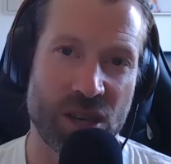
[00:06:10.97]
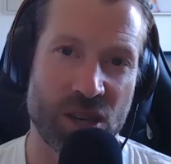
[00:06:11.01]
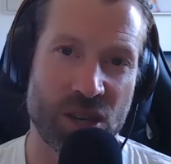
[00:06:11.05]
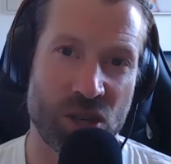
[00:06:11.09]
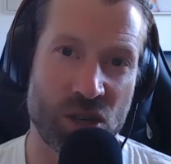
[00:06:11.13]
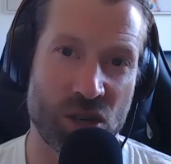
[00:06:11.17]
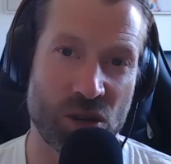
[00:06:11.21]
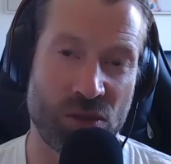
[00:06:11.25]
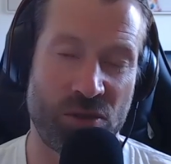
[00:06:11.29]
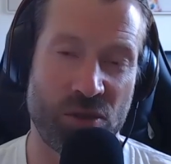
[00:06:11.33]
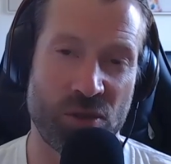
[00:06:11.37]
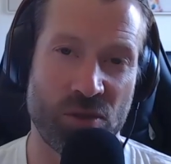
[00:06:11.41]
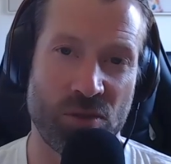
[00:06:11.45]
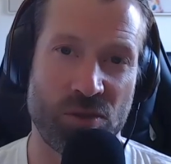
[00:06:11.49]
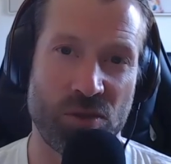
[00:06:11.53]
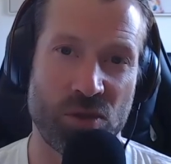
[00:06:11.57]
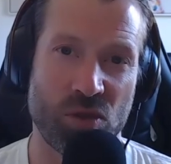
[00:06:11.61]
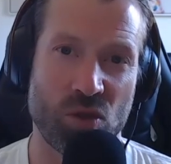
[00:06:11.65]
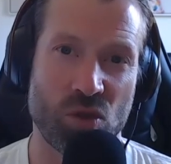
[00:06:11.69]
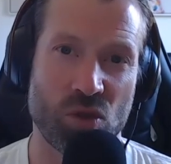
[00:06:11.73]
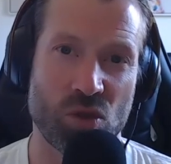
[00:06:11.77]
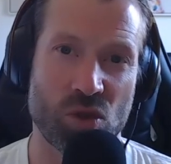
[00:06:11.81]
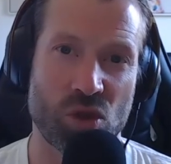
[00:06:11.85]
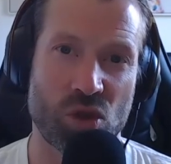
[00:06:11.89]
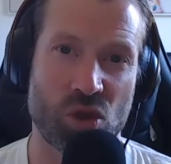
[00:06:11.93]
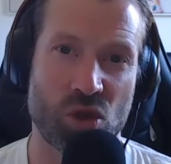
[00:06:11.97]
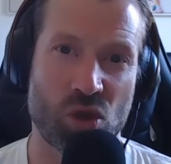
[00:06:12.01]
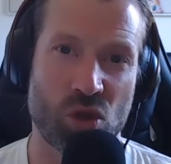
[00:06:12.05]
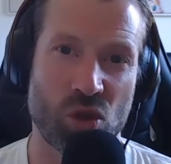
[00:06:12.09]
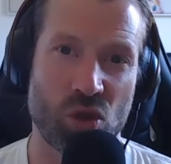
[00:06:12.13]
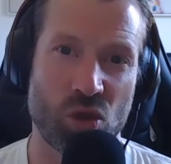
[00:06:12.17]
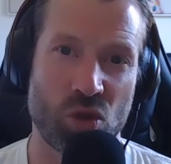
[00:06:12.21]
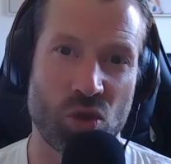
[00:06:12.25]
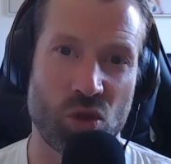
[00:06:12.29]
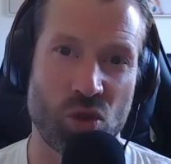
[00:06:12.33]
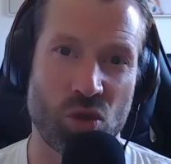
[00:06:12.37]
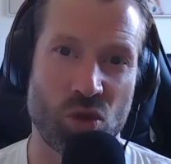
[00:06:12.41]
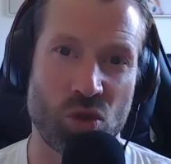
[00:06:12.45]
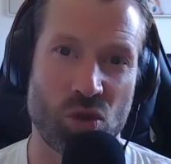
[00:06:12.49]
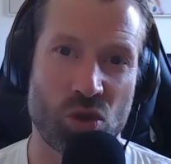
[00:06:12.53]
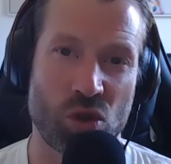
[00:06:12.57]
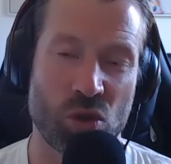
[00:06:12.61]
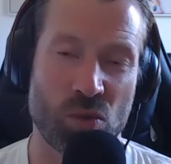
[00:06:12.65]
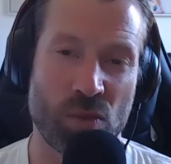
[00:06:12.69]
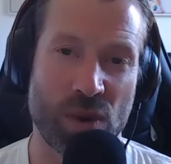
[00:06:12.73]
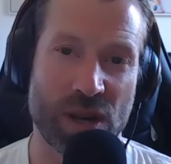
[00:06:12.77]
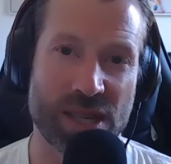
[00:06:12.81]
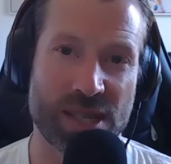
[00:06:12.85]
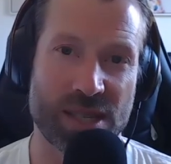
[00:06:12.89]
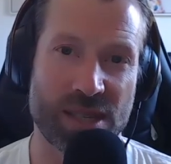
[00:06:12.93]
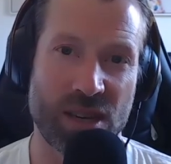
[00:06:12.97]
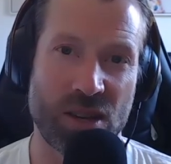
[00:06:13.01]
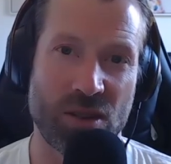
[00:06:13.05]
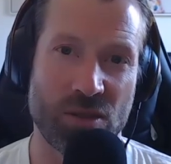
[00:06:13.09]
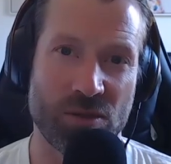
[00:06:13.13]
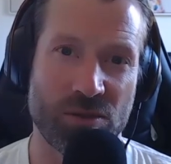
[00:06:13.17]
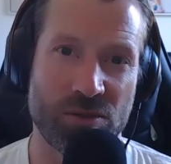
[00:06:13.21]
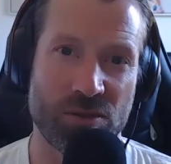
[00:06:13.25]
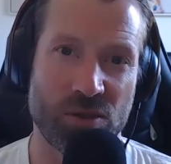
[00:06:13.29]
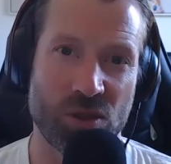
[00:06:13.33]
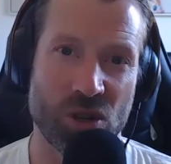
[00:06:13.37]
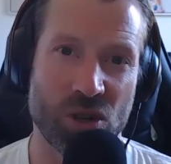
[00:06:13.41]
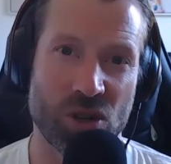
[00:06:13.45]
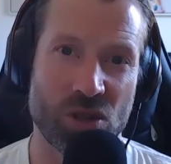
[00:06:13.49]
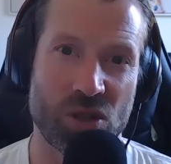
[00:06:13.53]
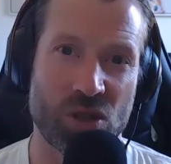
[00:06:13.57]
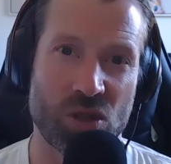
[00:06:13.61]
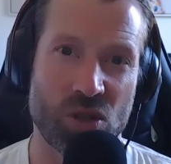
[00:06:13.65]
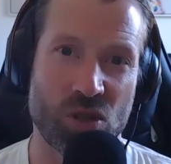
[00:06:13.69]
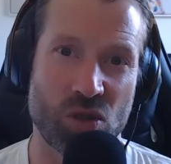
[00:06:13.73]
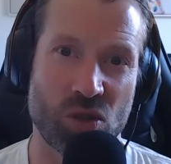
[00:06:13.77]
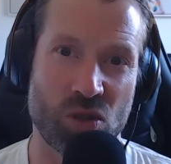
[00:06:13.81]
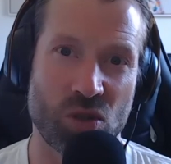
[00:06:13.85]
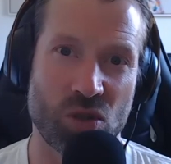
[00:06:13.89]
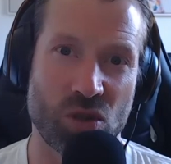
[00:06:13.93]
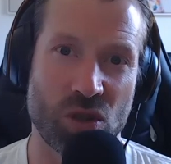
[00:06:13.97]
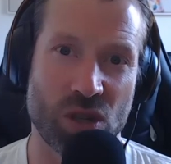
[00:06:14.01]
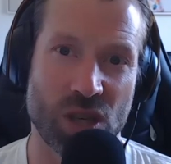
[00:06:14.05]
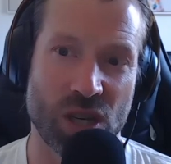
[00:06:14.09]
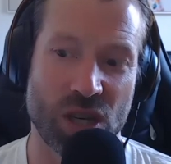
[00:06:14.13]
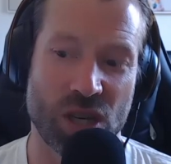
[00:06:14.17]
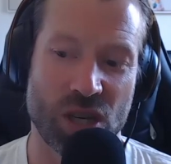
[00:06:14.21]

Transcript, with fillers: different views to to myself you know to